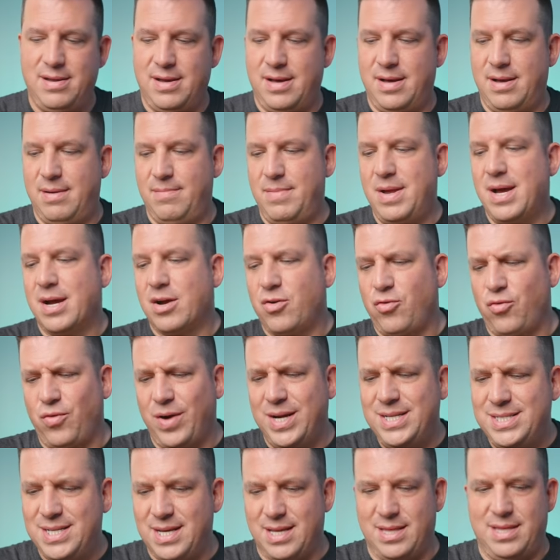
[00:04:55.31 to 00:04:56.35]
uh, not
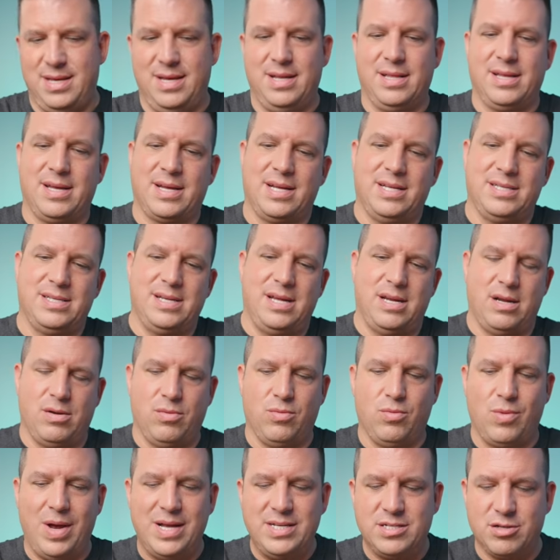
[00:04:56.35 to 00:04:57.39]
crazy thin, like it's not a
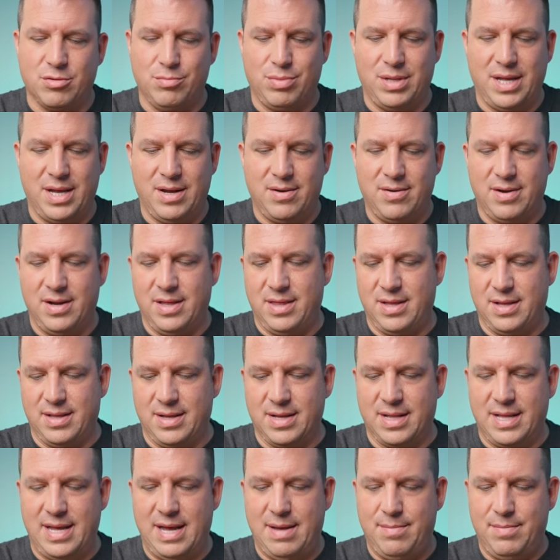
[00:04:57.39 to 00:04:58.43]
razor blade or anything
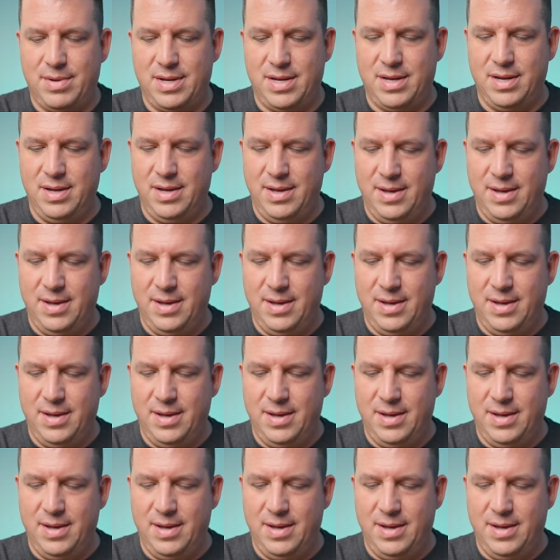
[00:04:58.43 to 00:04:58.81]
like that, but